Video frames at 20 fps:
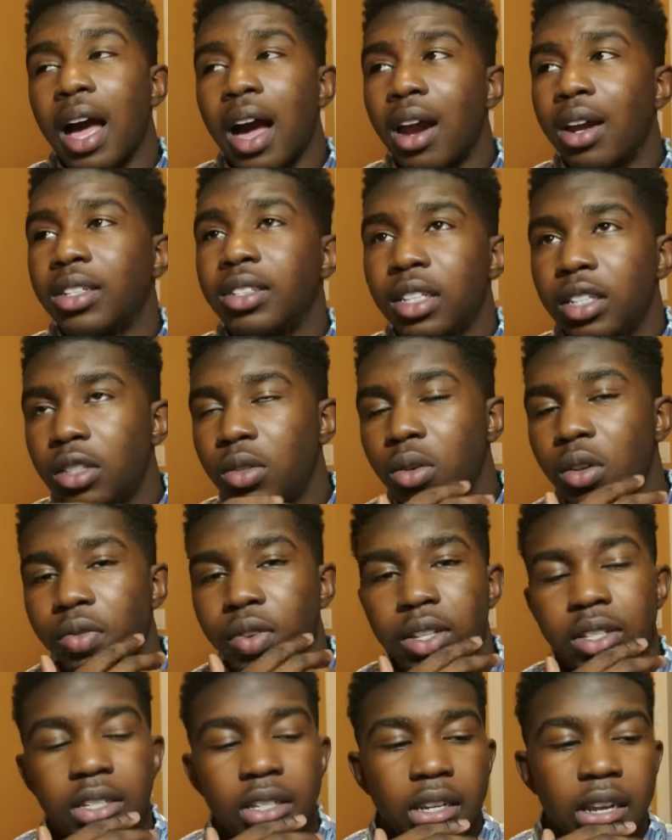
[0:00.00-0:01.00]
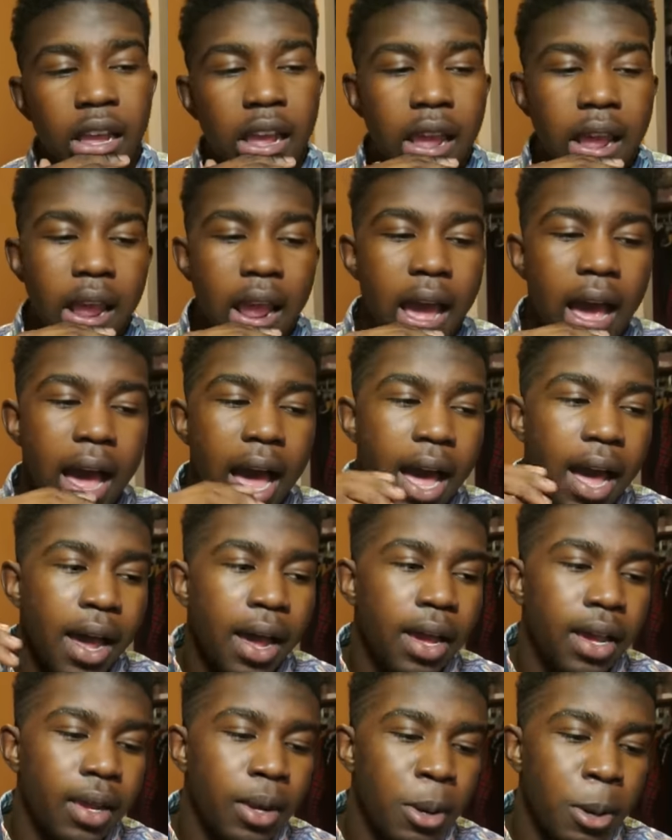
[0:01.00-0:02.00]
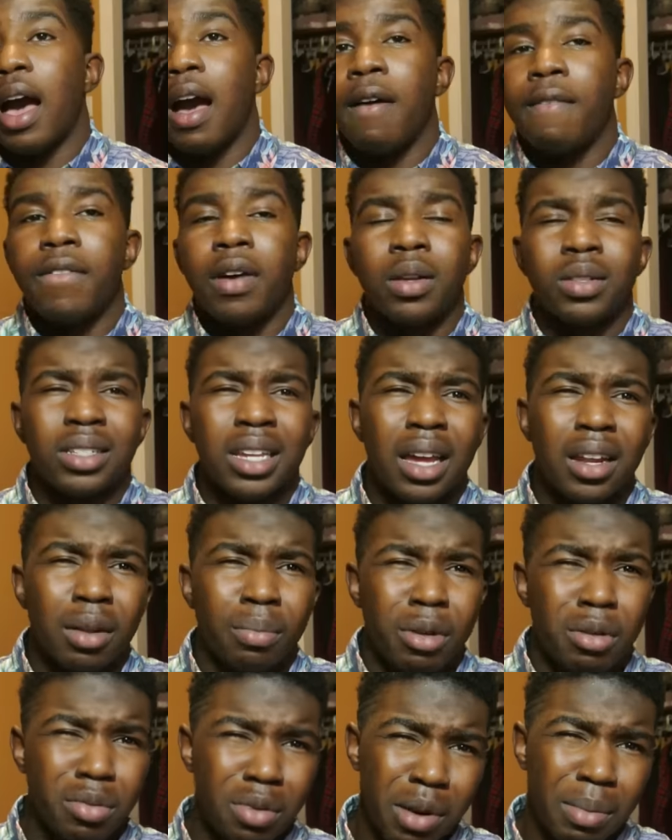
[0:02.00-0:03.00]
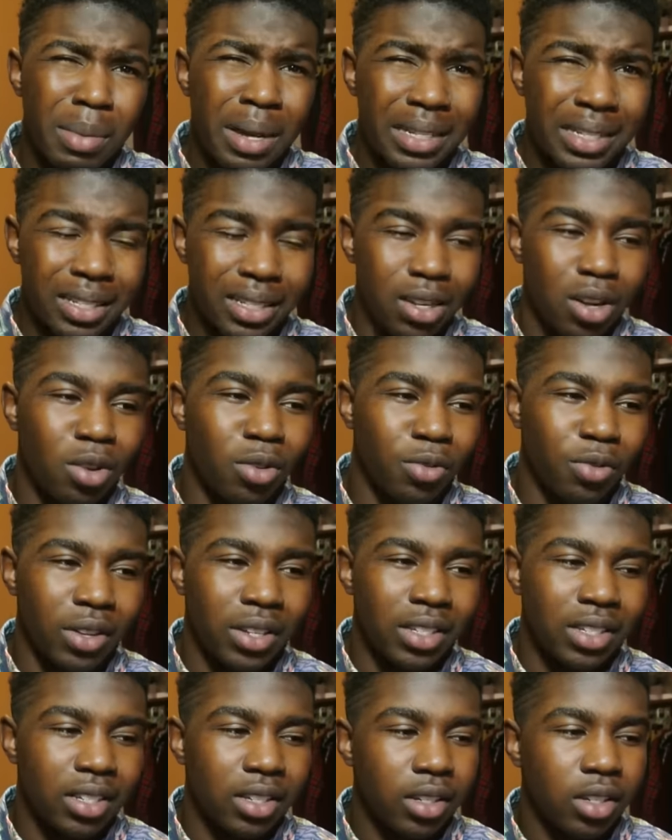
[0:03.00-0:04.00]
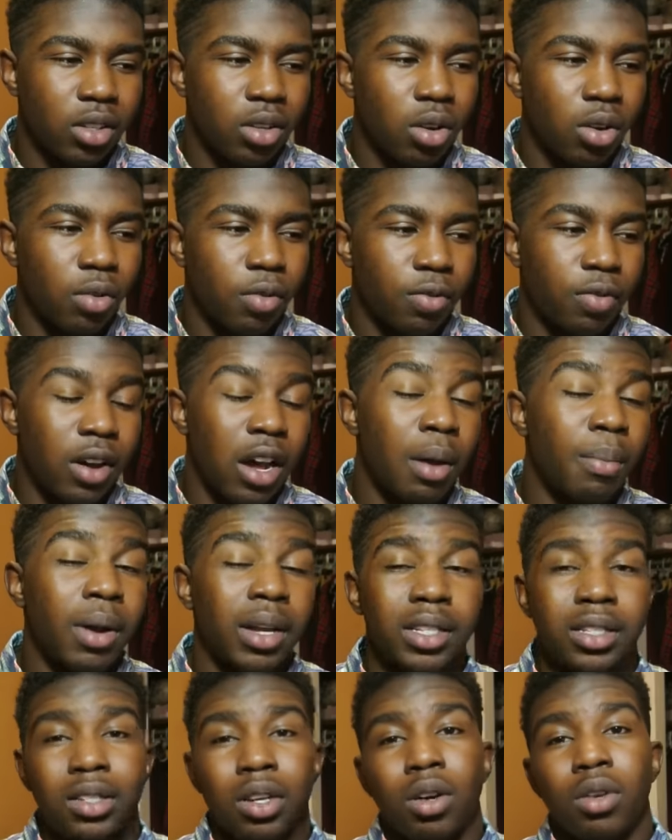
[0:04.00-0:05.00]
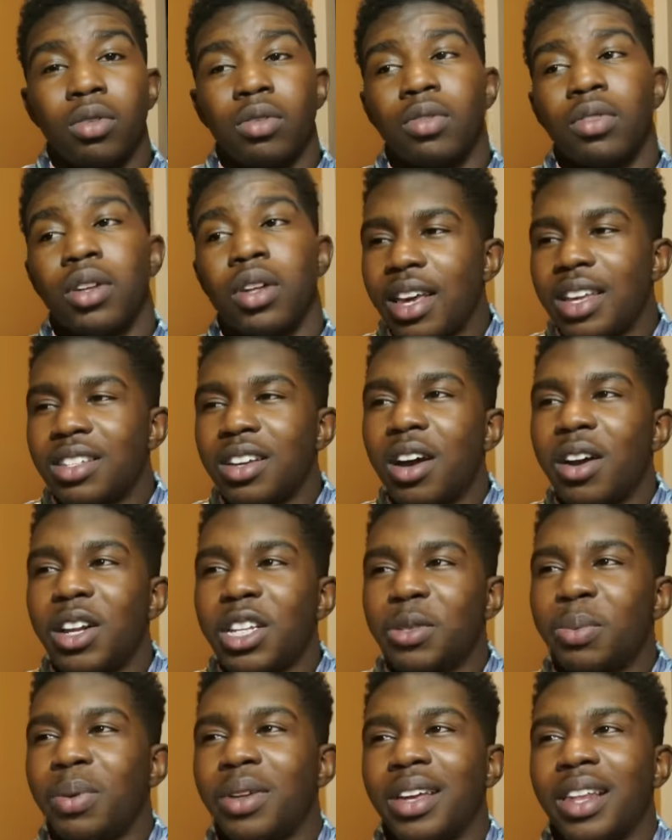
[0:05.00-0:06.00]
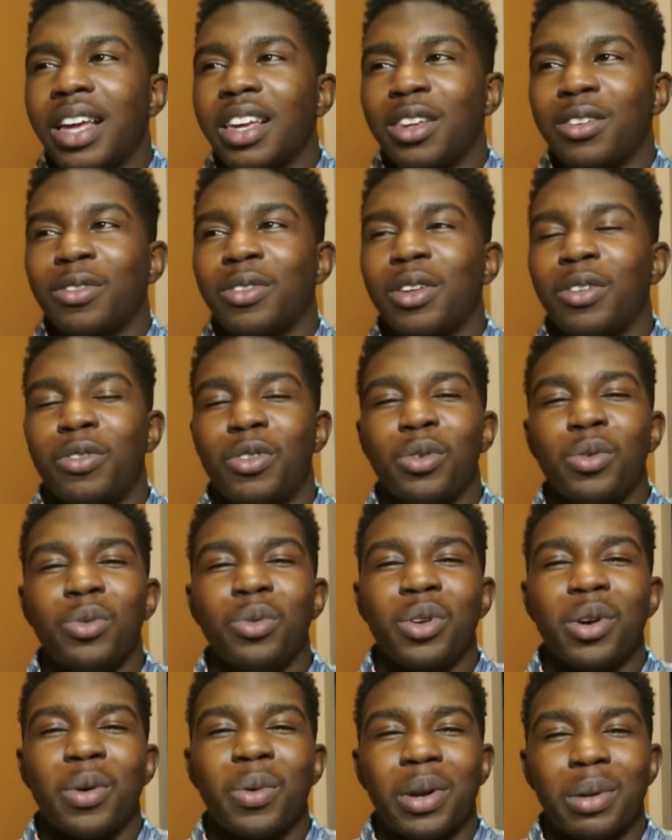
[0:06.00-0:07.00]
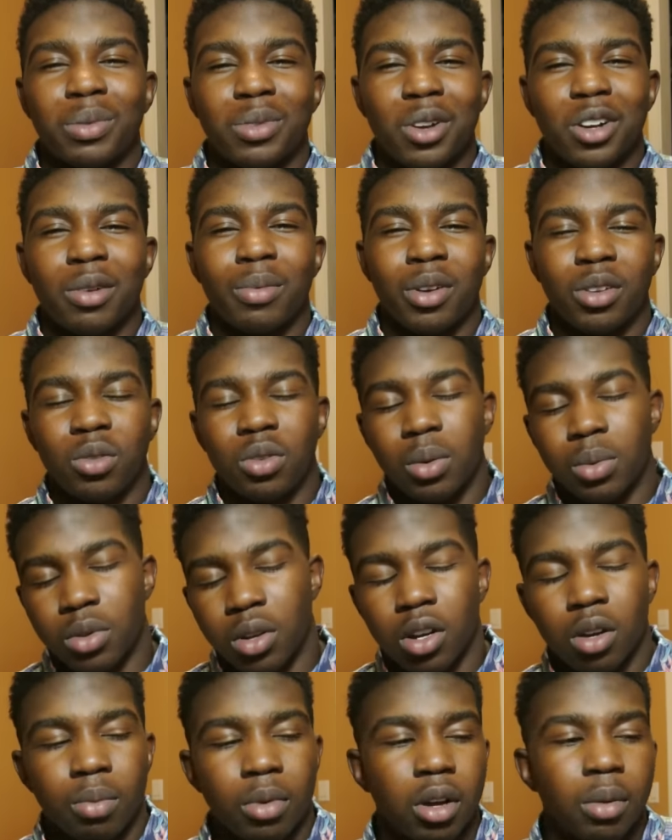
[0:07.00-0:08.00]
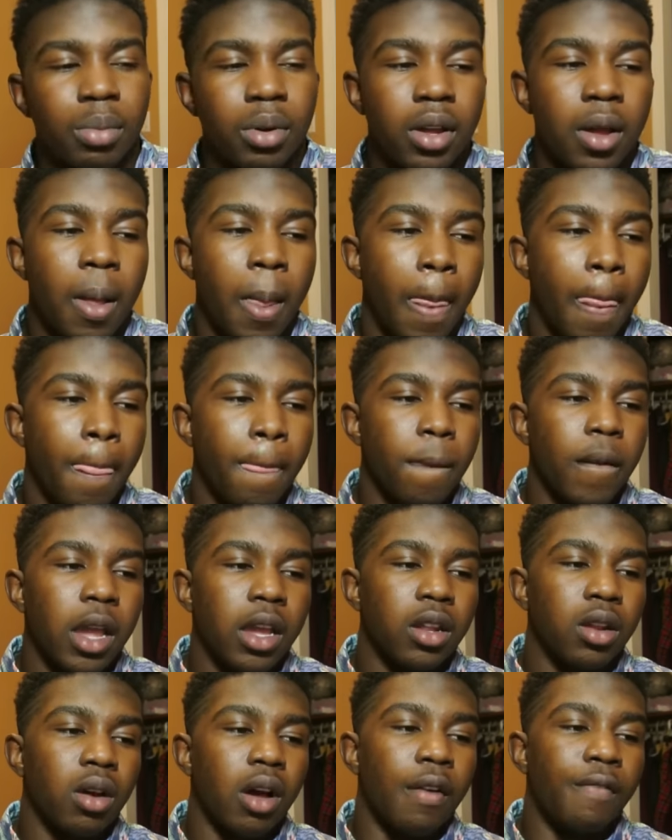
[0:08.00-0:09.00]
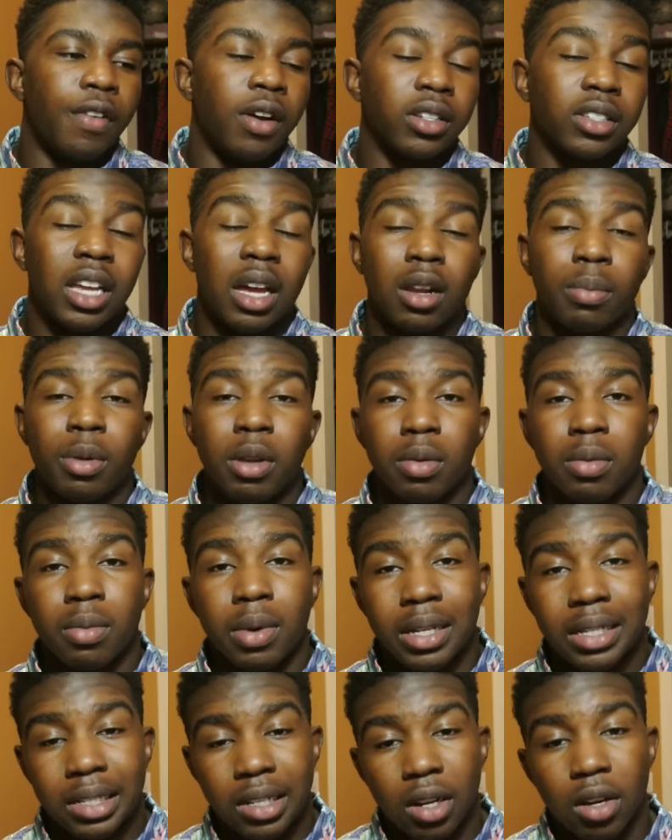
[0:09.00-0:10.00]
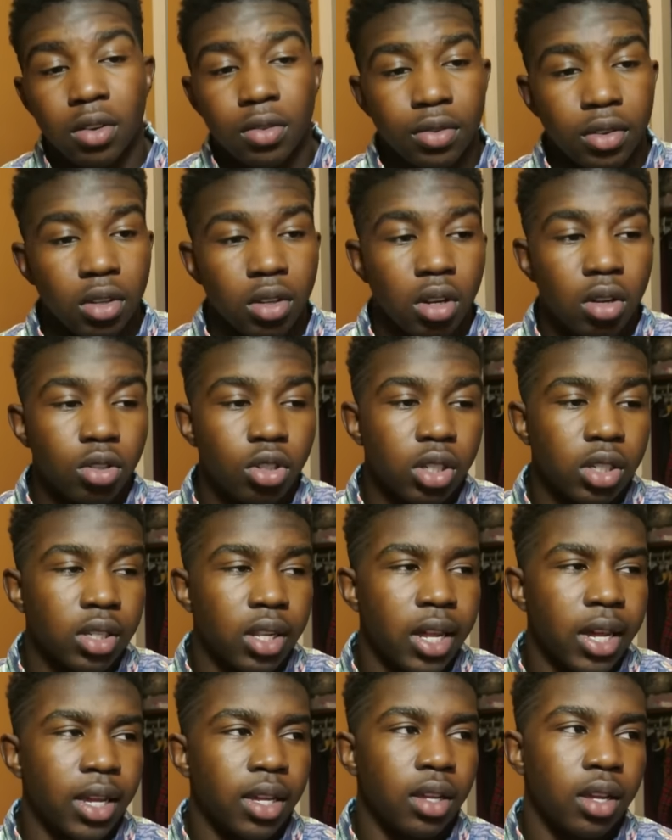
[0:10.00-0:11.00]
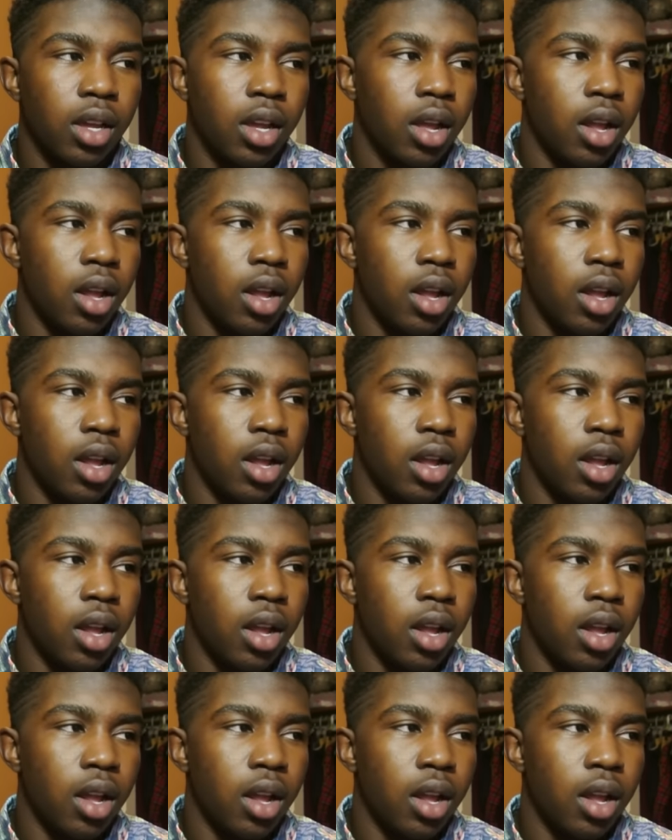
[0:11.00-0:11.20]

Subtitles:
Honestly, in 2015, I found time to be by myself and to, you know, find myself. It's hard to explain, like, if you know what I'm talking about, you know what I'm talking about. But, you know, I found time to be with myself and, you know, just like,